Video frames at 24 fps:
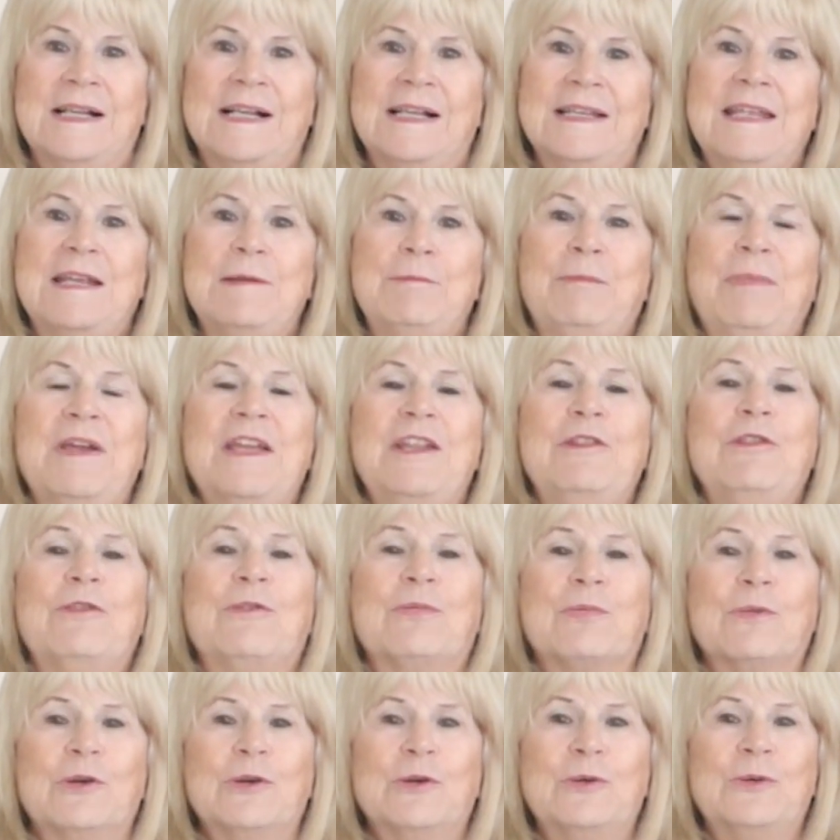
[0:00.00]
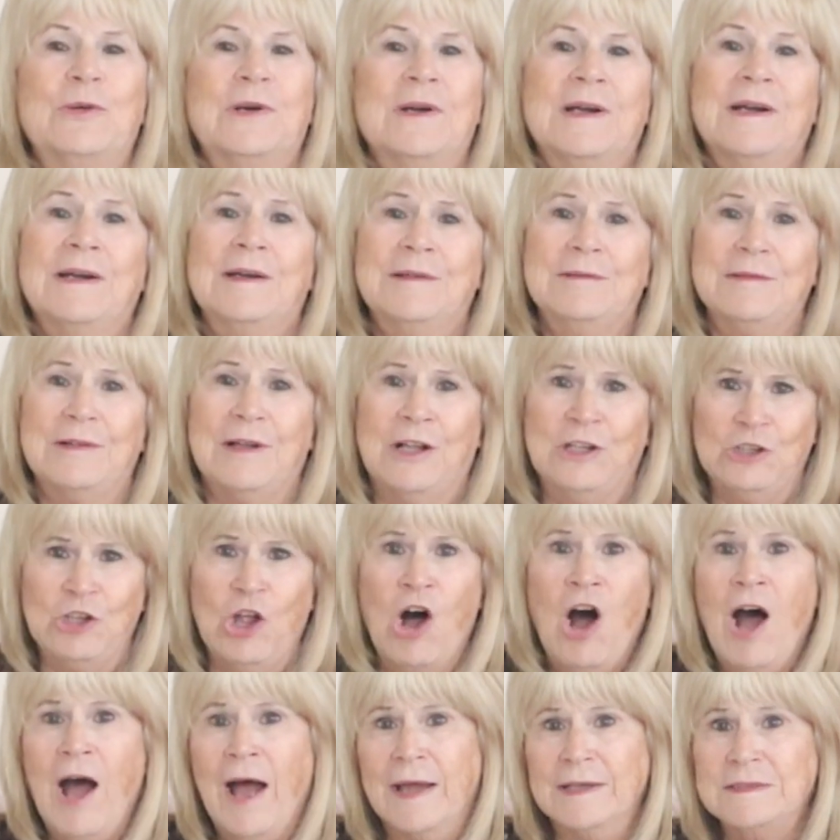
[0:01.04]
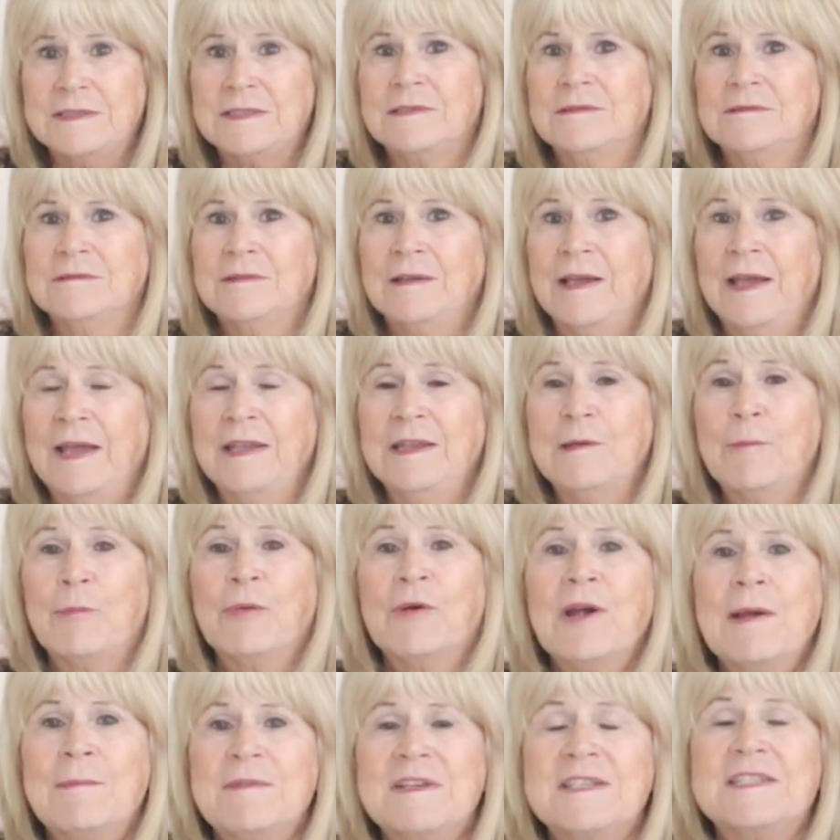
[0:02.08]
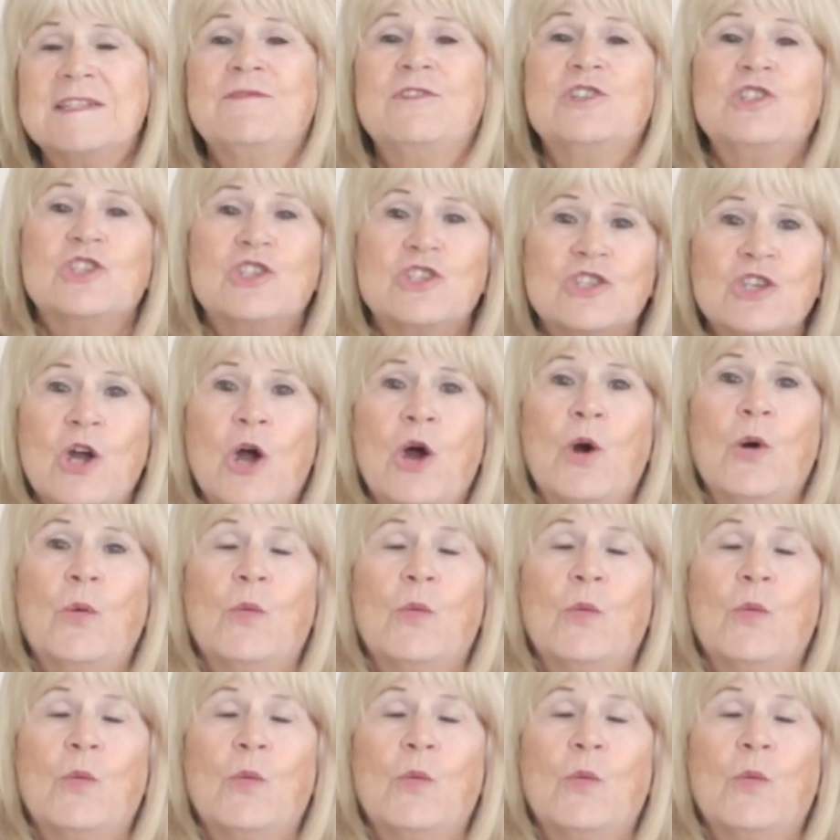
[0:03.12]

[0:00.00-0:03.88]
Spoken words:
They'd been through a lot. And the premise of the show